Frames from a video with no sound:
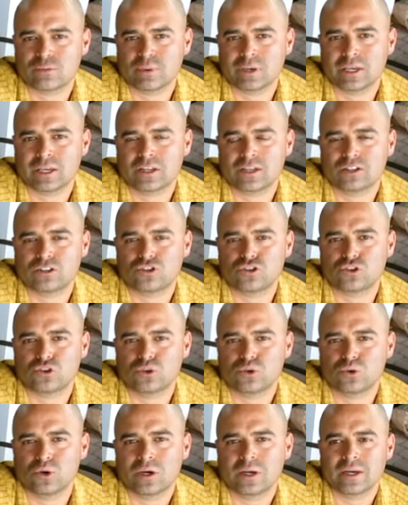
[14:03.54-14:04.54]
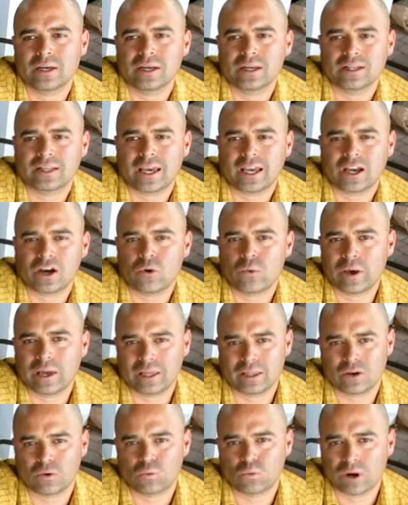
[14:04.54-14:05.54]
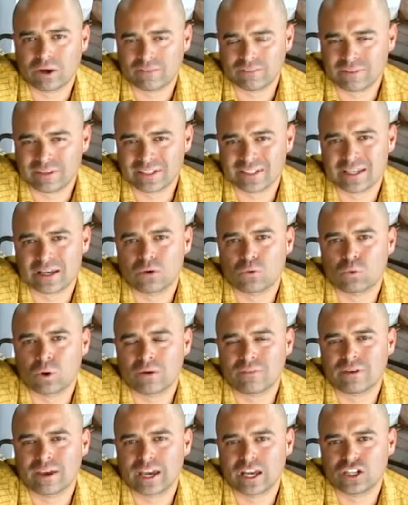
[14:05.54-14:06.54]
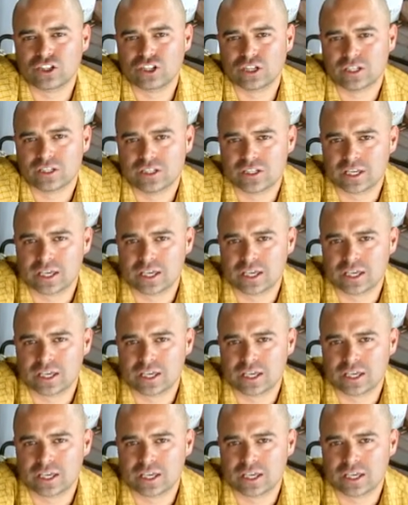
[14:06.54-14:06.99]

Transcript: begin to take away the rough edges,